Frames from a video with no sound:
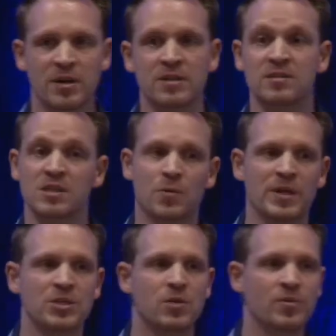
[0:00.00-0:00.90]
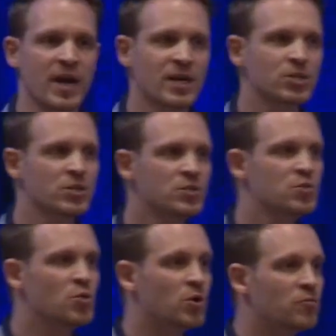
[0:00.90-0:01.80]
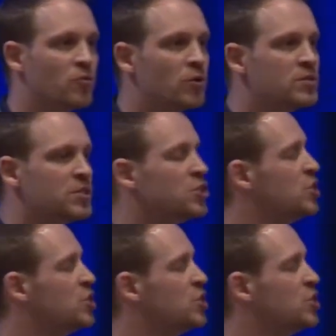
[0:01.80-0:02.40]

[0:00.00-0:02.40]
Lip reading: in a sequential reaction to convert this